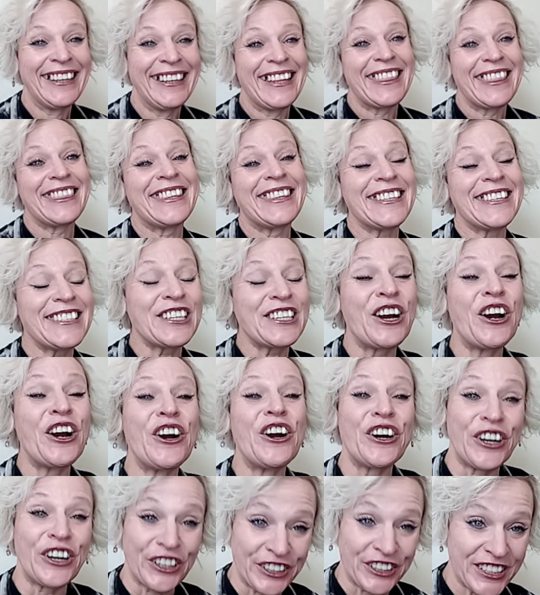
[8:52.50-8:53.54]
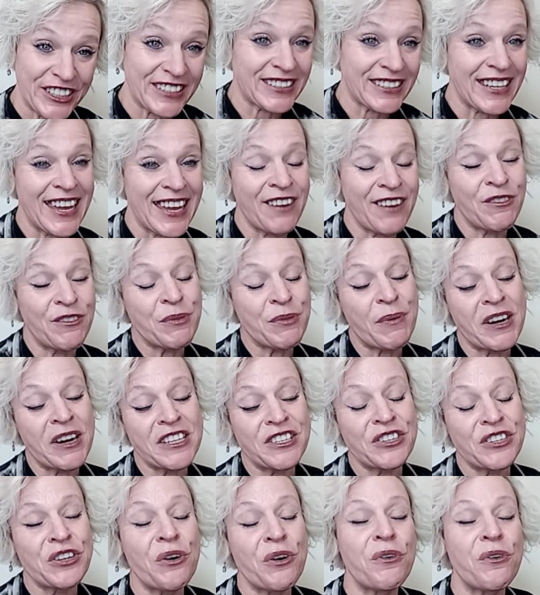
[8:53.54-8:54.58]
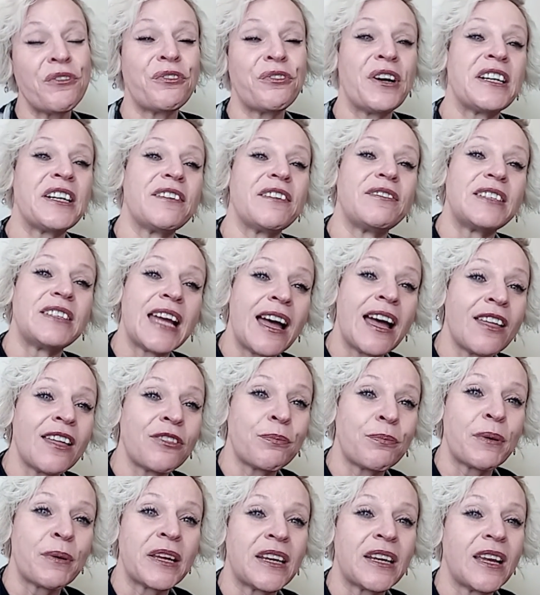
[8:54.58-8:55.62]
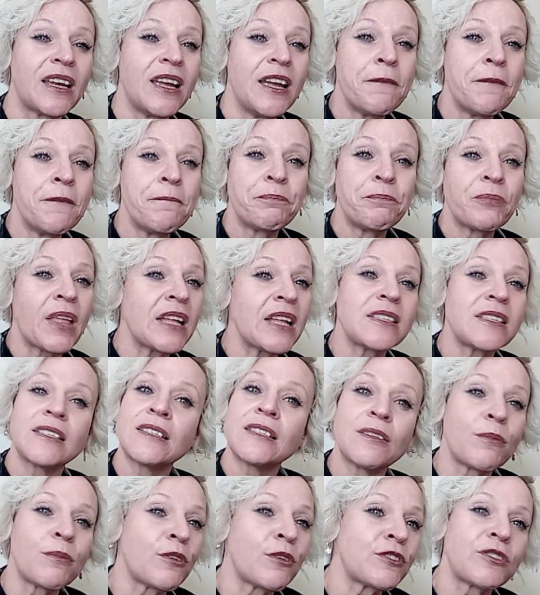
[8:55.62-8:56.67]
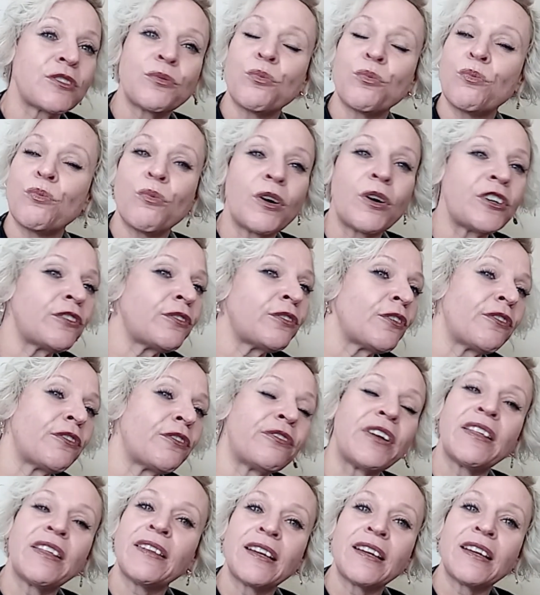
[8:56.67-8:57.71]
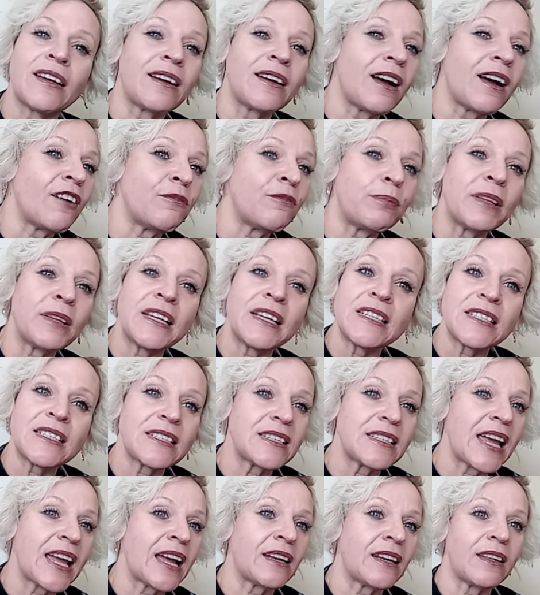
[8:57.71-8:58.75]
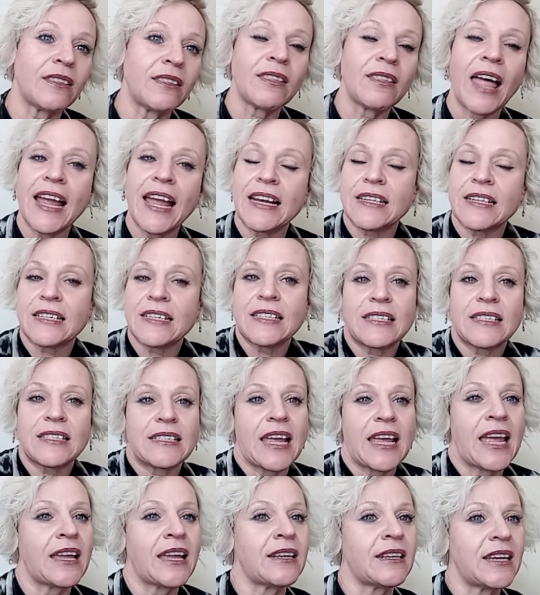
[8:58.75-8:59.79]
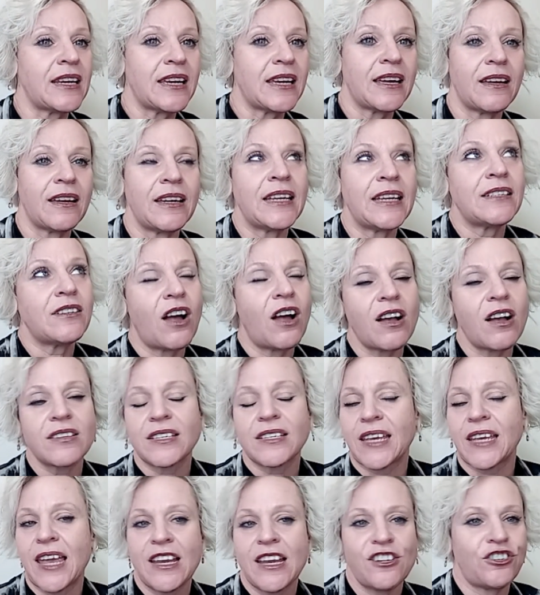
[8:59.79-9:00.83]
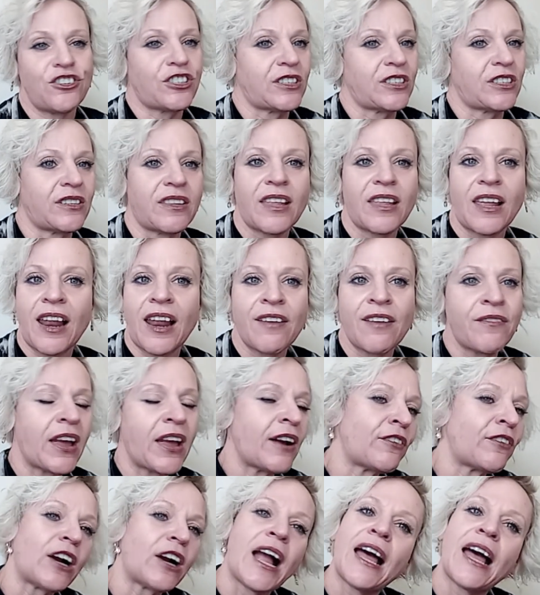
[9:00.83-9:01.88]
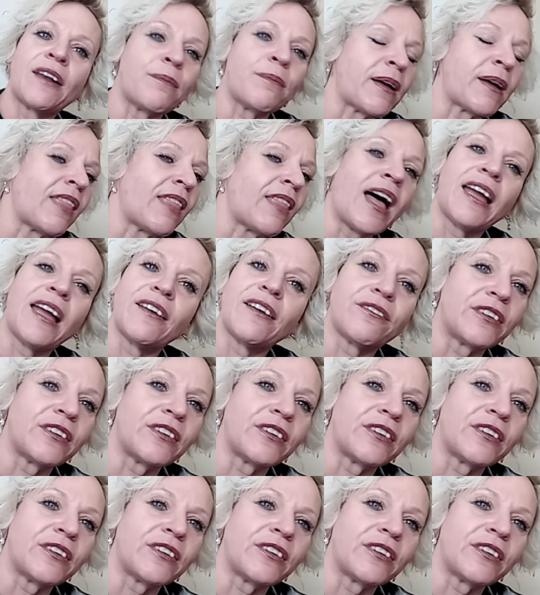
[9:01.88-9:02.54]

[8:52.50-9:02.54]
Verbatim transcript: This hurts. Everybody's so afraid of death, but that's the most wonderful feeling of bliss and lightness and intoxication that I've ever had in my life.